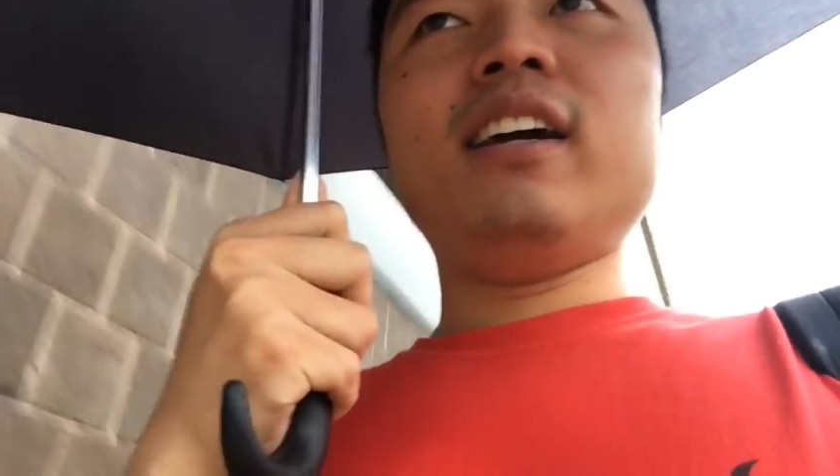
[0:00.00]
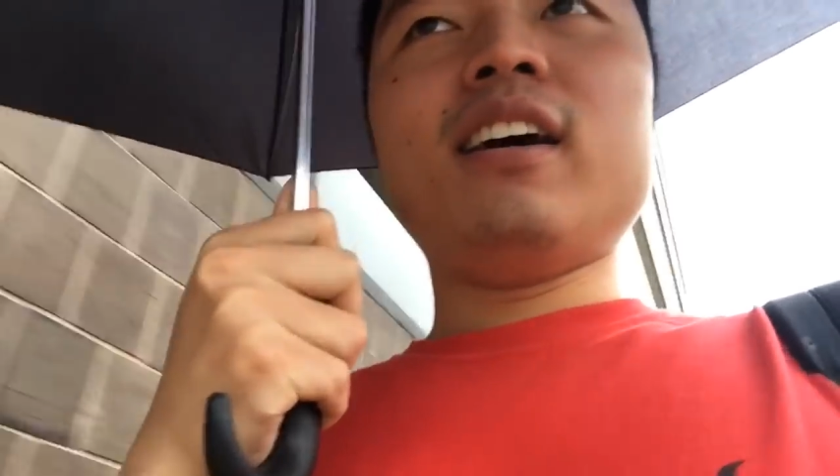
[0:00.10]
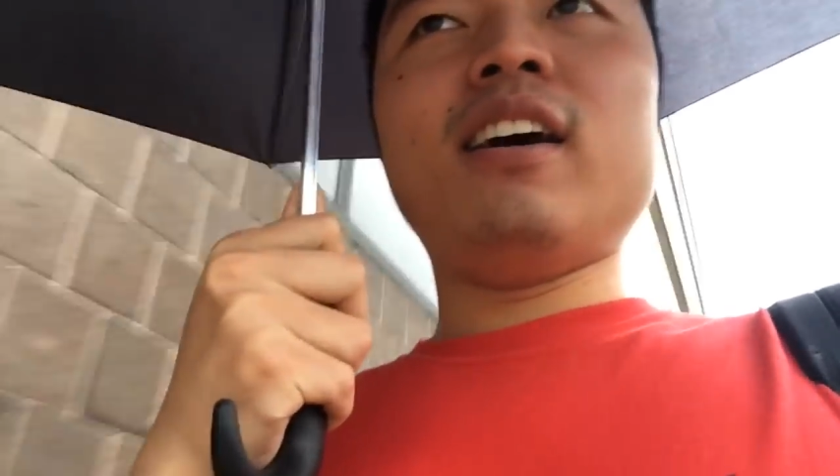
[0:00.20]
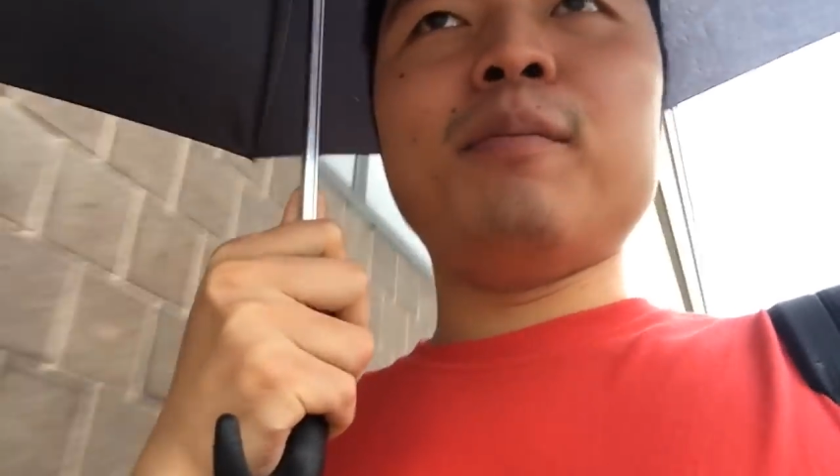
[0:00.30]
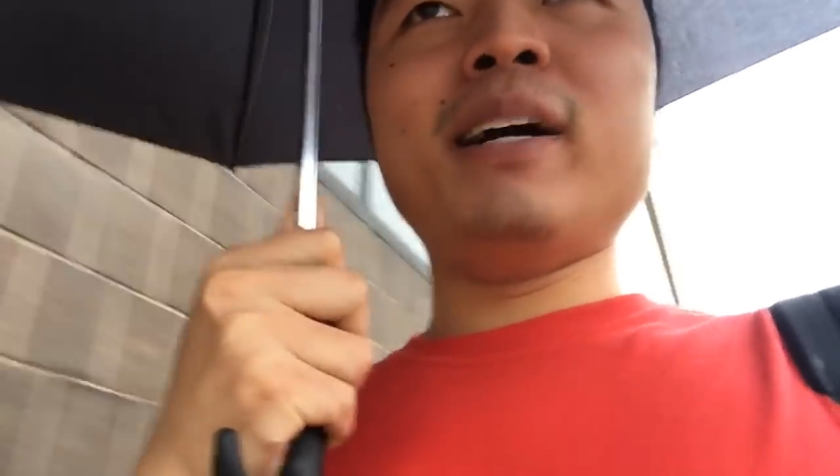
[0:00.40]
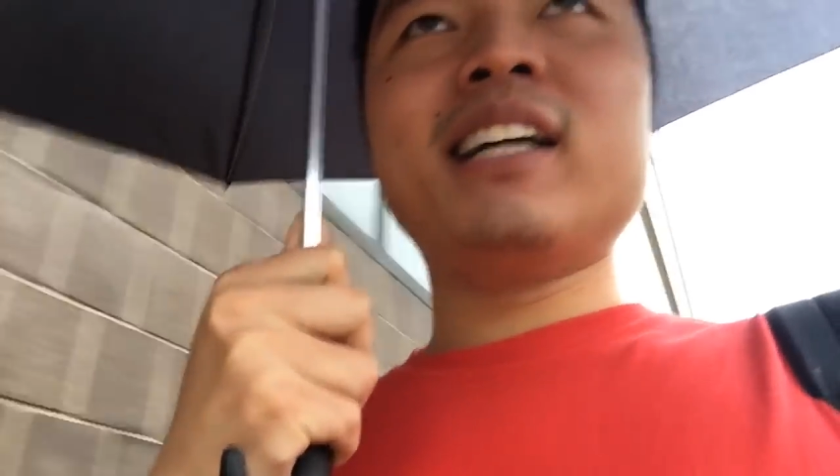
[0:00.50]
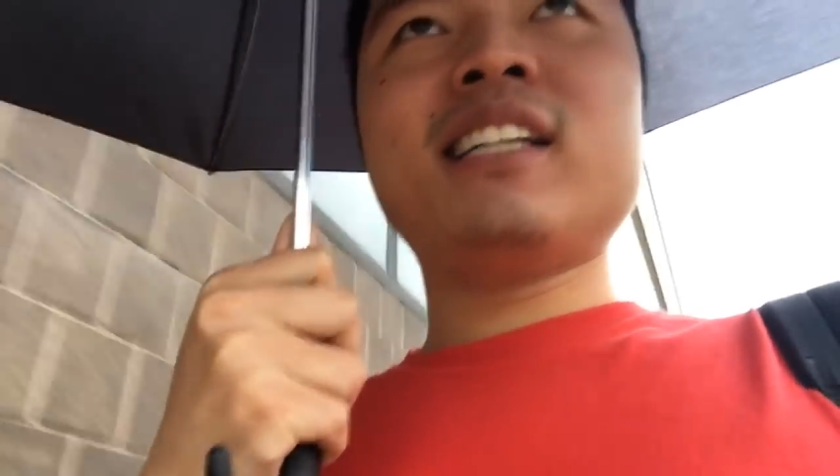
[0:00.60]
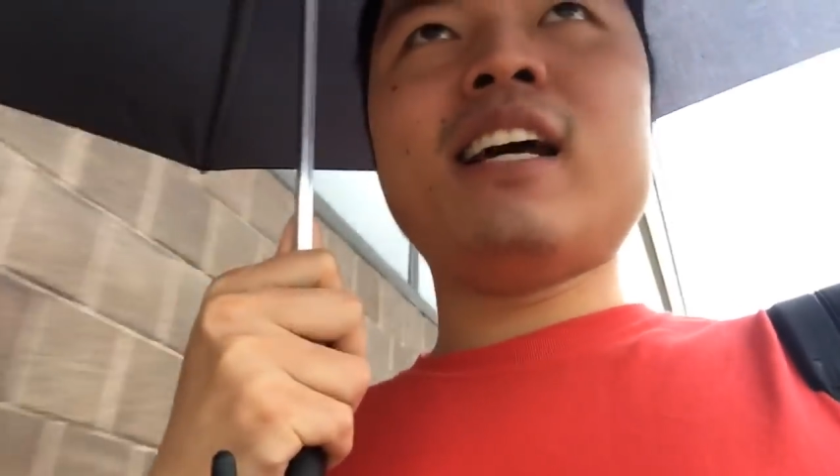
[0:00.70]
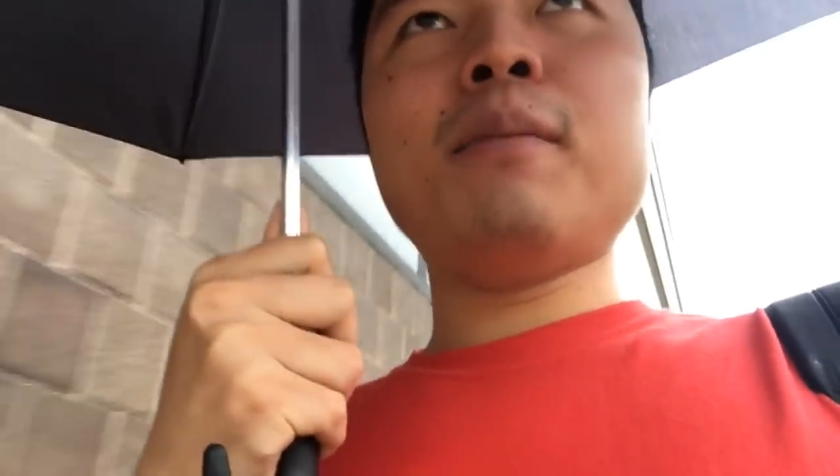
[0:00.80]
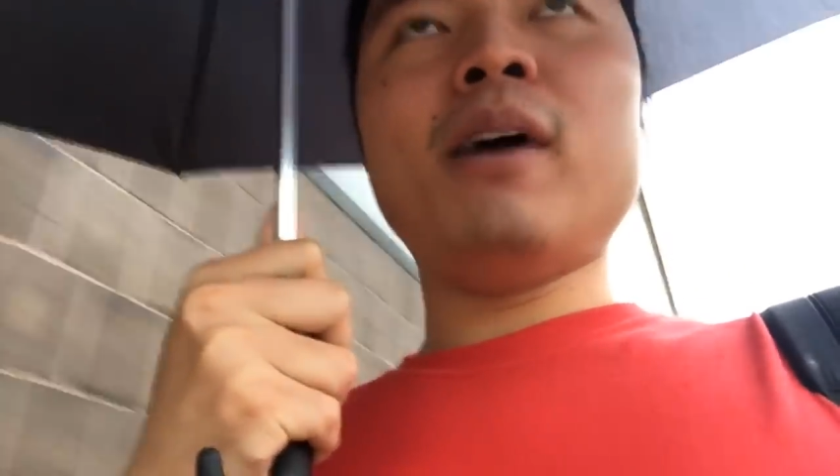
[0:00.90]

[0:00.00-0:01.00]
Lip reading: on my exam